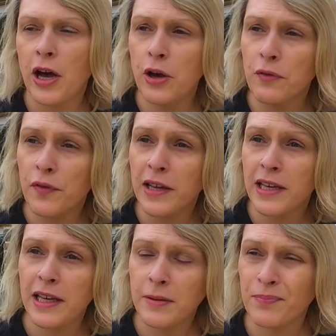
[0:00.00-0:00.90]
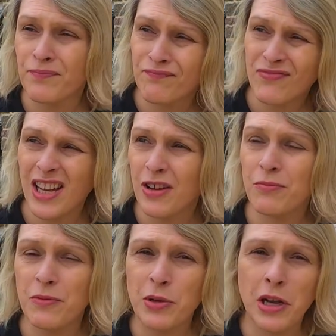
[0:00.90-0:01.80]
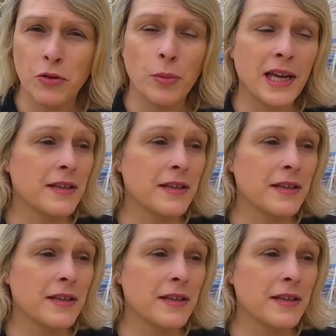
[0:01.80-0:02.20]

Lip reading: Hopefully, we don't normally